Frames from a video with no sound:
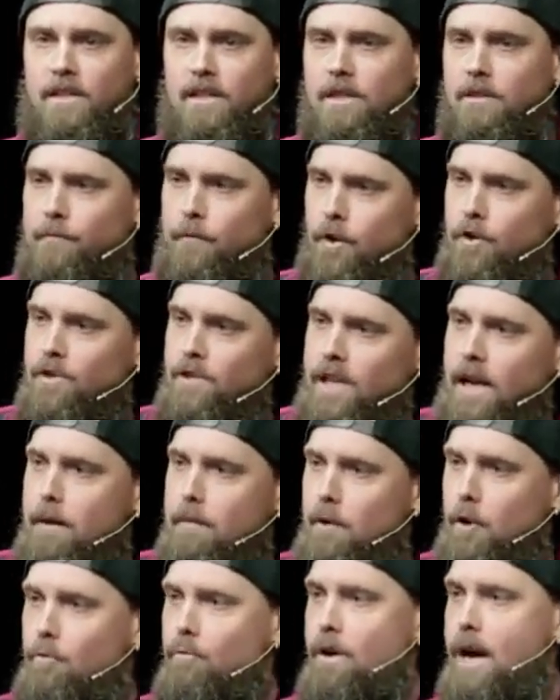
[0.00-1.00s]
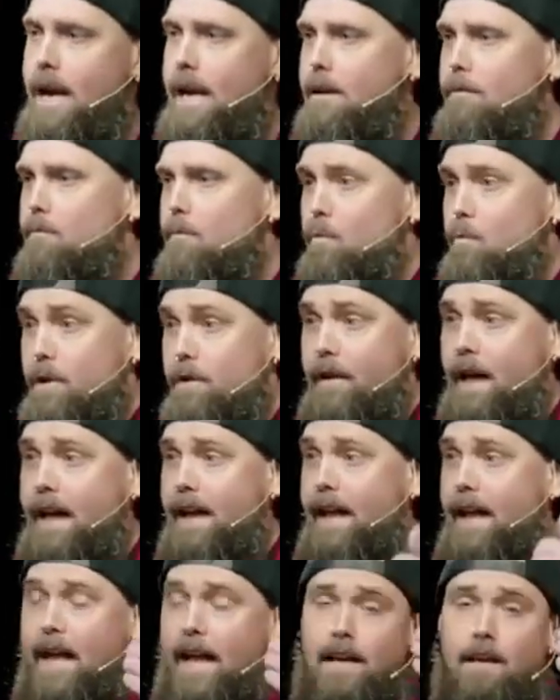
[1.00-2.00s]
This is 1 Samuel, right?
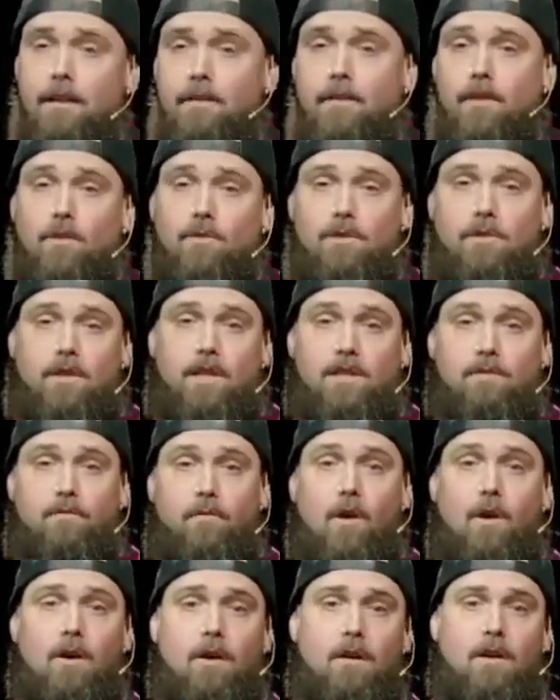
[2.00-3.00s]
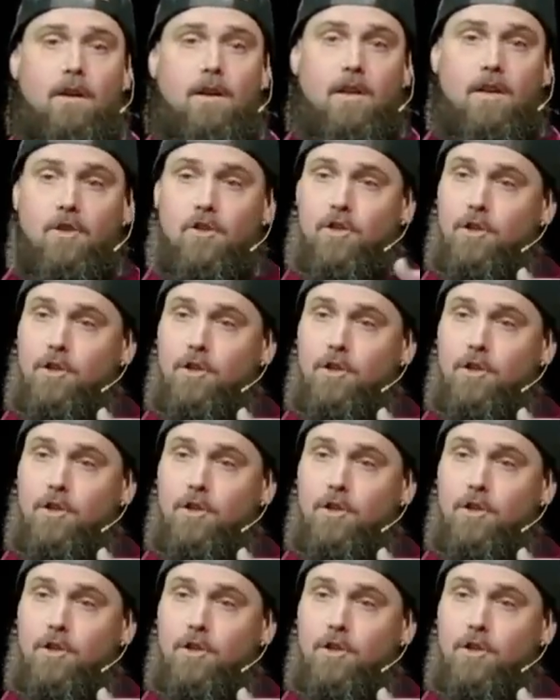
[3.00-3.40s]
We've had Hannah thus far.